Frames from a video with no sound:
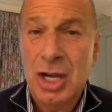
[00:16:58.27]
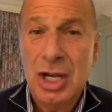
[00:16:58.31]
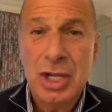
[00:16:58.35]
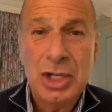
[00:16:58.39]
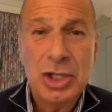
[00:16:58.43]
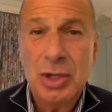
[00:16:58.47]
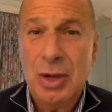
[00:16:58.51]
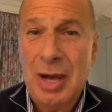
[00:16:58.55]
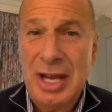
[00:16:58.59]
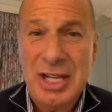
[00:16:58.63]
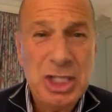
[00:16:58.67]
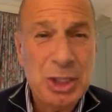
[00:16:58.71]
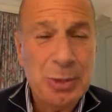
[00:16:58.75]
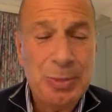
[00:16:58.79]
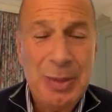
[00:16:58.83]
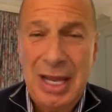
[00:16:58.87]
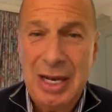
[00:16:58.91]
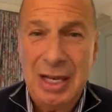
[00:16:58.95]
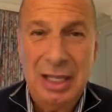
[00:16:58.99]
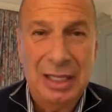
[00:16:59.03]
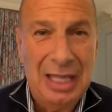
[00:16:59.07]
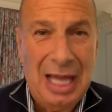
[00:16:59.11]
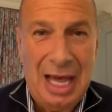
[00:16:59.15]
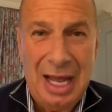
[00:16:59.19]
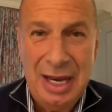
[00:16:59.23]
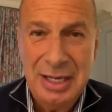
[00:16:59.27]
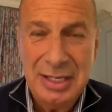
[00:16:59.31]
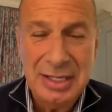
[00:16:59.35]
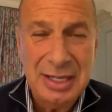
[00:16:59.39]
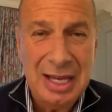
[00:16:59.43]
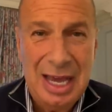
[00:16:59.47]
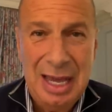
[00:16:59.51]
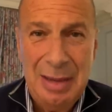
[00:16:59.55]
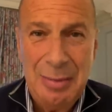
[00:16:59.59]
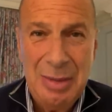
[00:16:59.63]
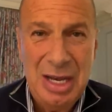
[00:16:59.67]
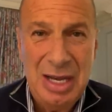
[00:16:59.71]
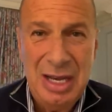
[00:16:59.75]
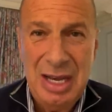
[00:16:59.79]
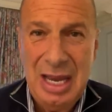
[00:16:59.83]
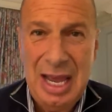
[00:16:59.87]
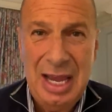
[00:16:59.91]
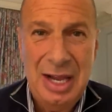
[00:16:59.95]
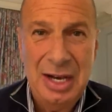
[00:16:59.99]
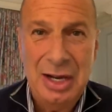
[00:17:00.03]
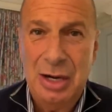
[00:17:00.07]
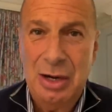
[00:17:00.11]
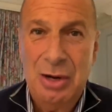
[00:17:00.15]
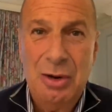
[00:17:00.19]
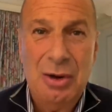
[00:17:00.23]
So I spent a lot of time at
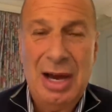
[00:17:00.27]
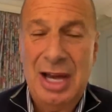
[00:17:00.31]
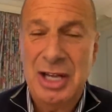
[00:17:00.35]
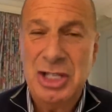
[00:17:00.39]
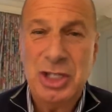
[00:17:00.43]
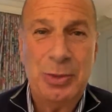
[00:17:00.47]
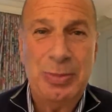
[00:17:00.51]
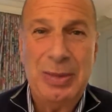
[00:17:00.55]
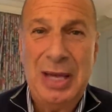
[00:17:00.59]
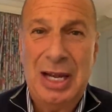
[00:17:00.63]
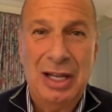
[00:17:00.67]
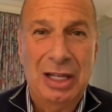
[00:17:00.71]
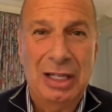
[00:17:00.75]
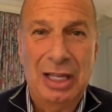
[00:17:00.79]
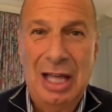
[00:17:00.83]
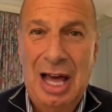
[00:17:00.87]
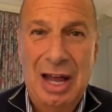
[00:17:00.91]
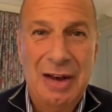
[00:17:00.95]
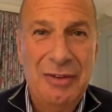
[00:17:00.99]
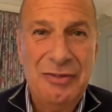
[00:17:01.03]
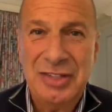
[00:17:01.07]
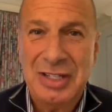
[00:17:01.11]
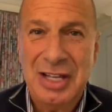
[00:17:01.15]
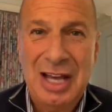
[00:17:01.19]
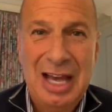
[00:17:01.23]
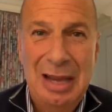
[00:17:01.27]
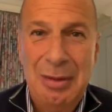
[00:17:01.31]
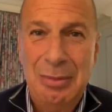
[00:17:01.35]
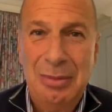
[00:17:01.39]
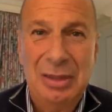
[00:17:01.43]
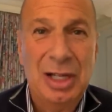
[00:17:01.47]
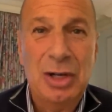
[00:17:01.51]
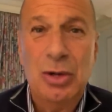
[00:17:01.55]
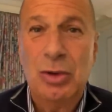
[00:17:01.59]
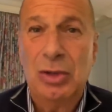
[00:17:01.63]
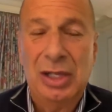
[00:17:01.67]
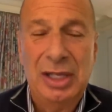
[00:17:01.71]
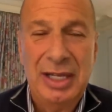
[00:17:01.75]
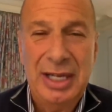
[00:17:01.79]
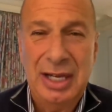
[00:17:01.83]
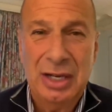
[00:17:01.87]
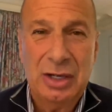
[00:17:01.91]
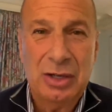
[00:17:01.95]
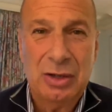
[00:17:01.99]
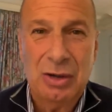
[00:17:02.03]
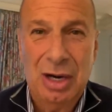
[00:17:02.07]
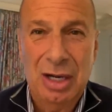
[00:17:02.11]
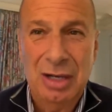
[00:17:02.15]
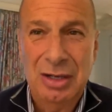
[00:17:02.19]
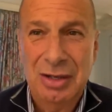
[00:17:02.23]
NATO. Yeah. I spent a lot of time literally
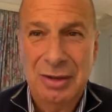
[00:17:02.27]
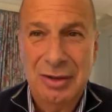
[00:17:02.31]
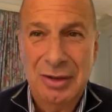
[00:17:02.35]
across.